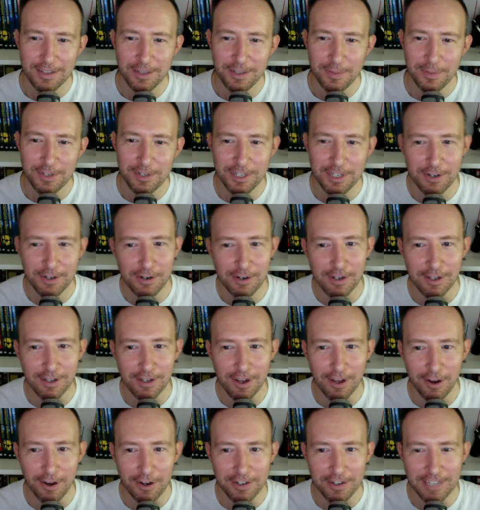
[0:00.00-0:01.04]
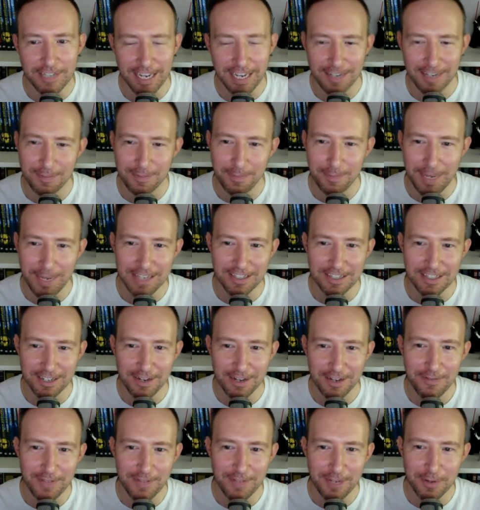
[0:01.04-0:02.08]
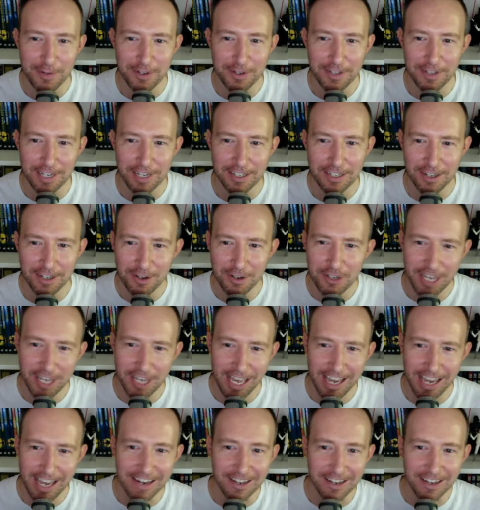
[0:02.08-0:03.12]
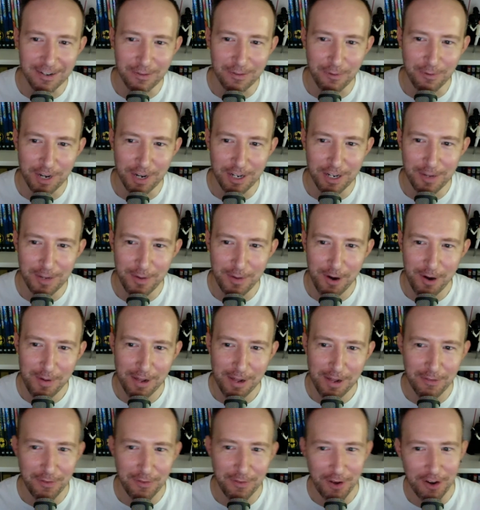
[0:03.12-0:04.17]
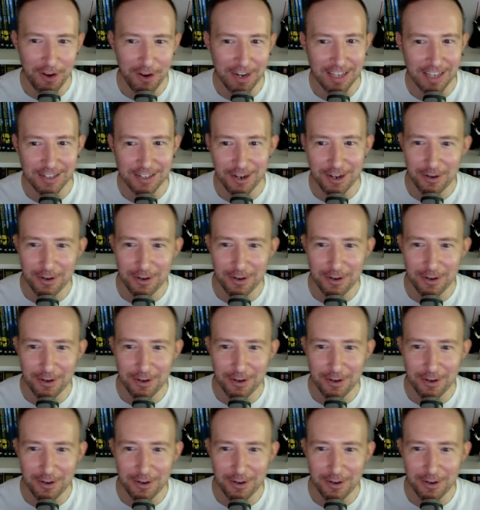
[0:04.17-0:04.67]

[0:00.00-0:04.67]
the material on tech-based stuff? Like, were you like, don't you hate it when your mobile phone has no